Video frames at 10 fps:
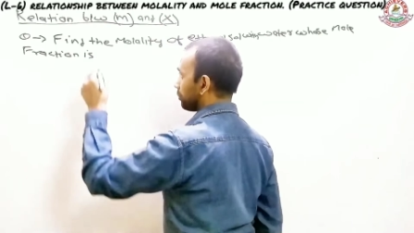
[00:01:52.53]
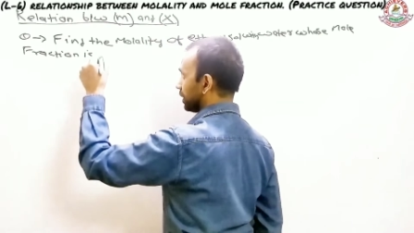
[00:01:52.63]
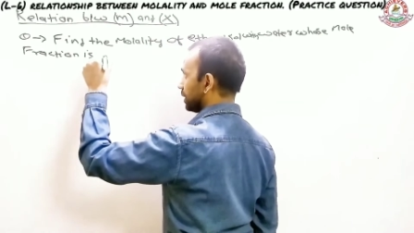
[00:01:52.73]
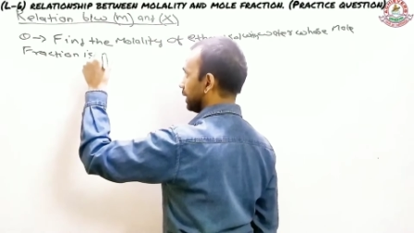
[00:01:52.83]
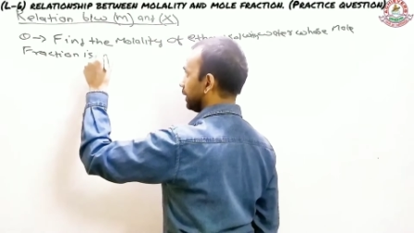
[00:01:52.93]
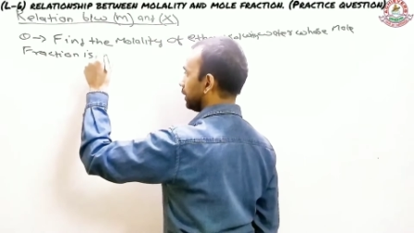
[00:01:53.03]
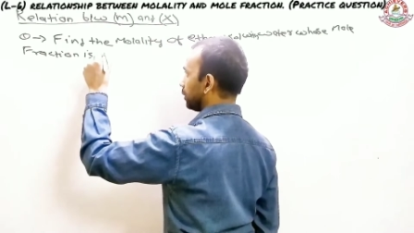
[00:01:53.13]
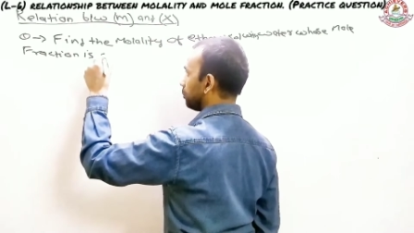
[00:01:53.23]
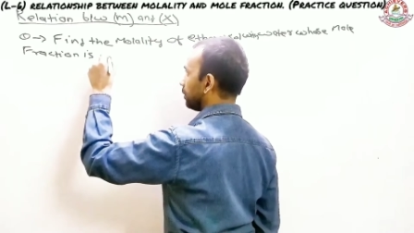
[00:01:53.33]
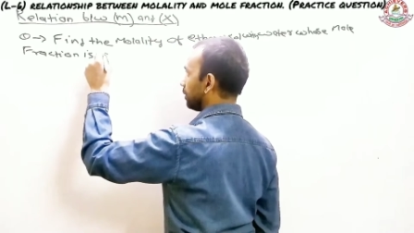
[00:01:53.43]
taking any
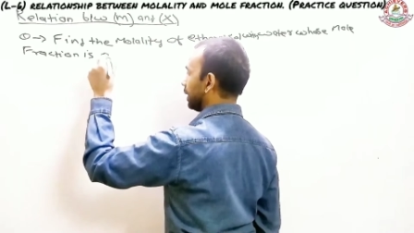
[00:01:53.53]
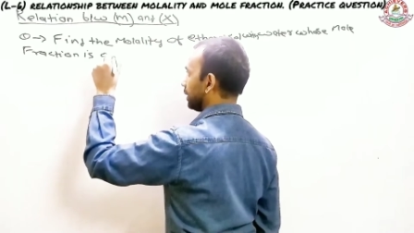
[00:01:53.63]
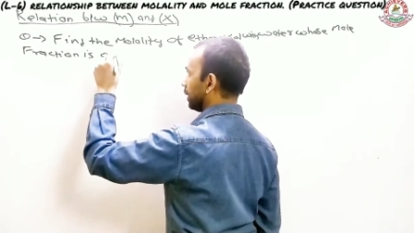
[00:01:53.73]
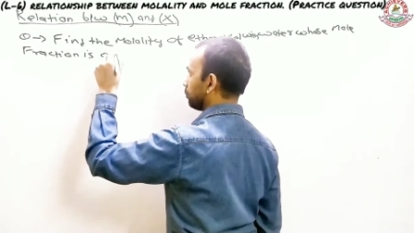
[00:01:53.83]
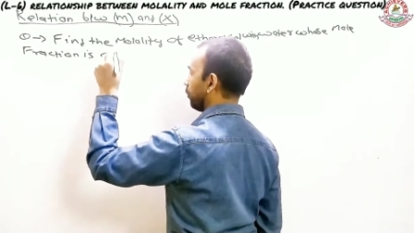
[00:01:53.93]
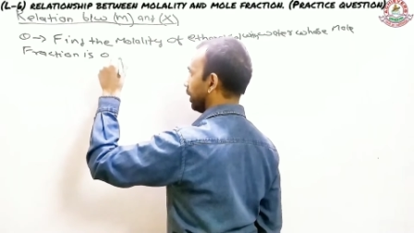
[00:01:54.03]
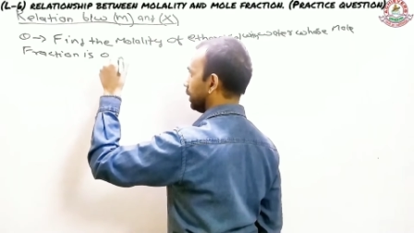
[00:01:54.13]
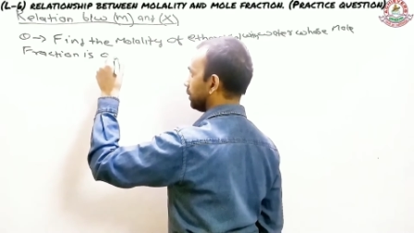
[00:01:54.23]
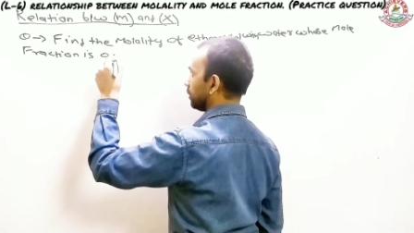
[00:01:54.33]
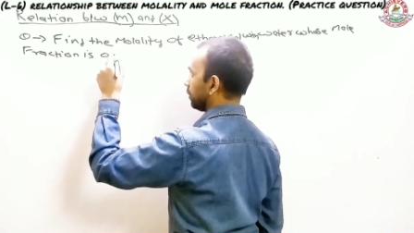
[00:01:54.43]
number like
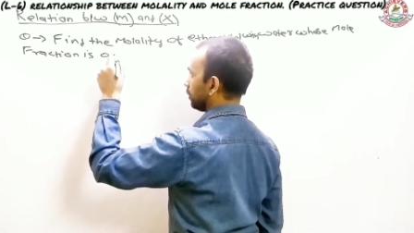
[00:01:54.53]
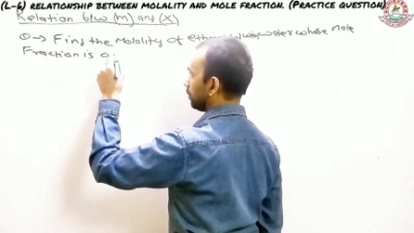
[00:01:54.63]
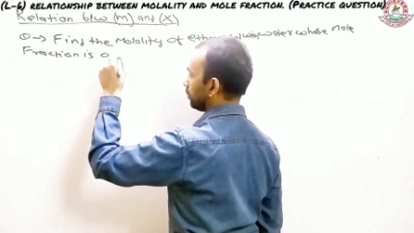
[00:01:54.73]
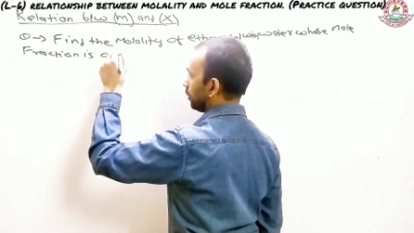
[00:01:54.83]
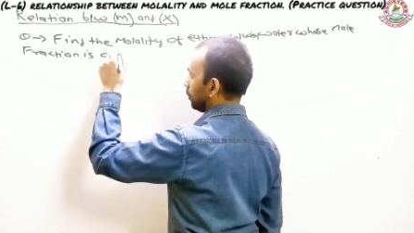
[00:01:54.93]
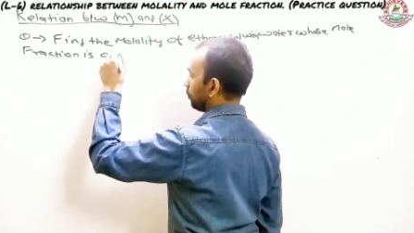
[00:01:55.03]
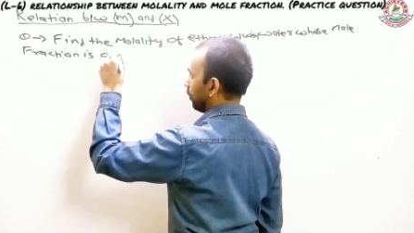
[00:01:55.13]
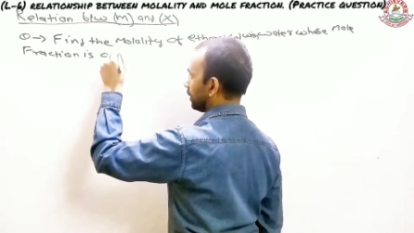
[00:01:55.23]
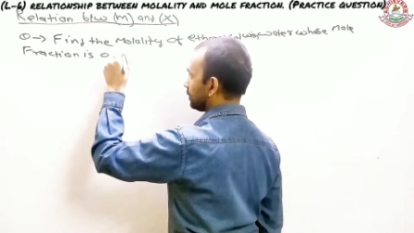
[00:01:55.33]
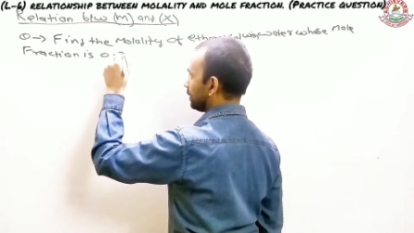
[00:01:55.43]

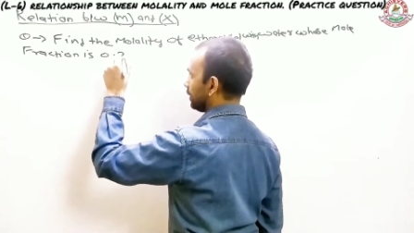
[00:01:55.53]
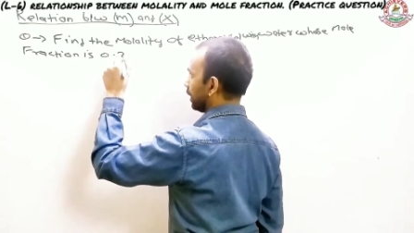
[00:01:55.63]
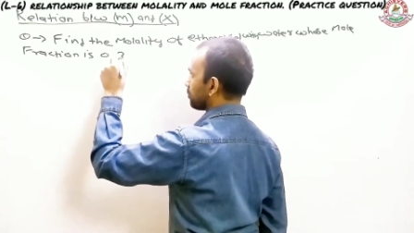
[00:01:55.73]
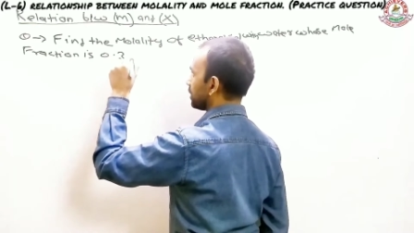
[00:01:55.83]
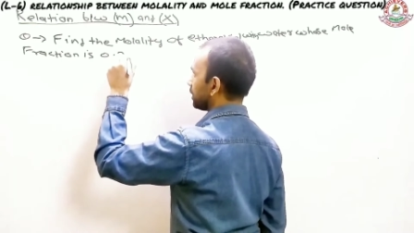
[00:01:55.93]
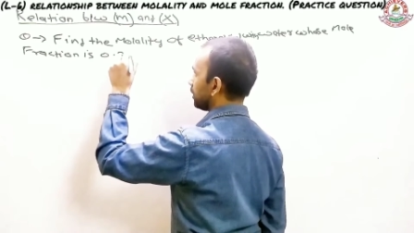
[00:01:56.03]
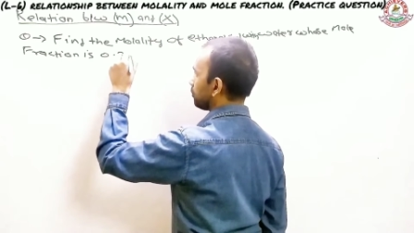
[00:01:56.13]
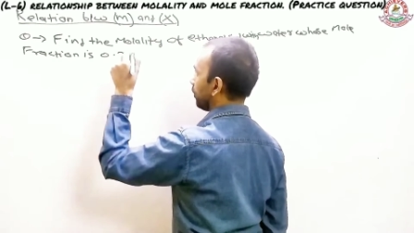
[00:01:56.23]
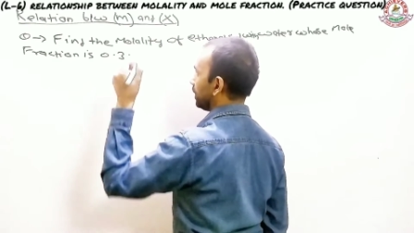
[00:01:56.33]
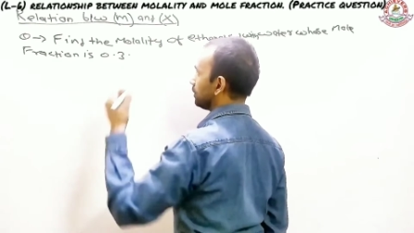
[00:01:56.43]
0.3. I'm
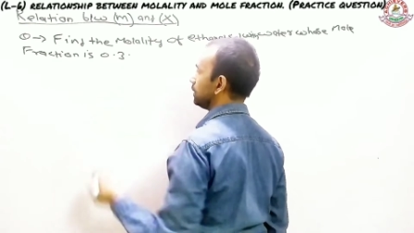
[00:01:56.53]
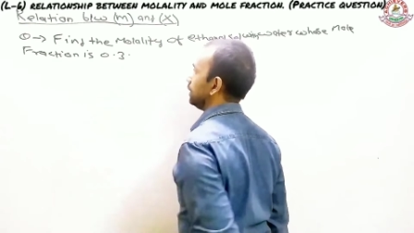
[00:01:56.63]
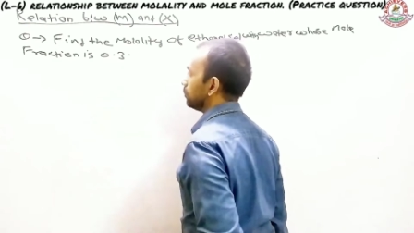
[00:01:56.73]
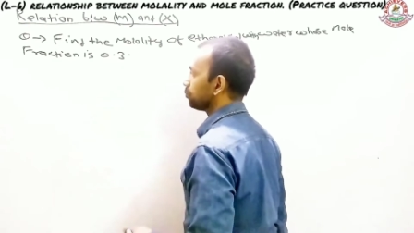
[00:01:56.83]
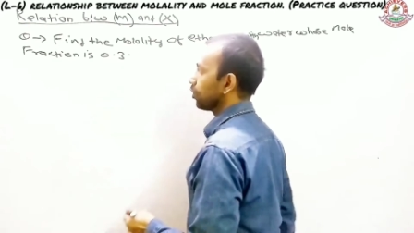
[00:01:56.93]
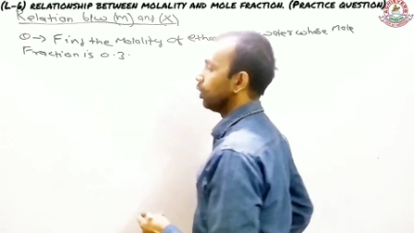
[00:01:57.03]
taking 0.3.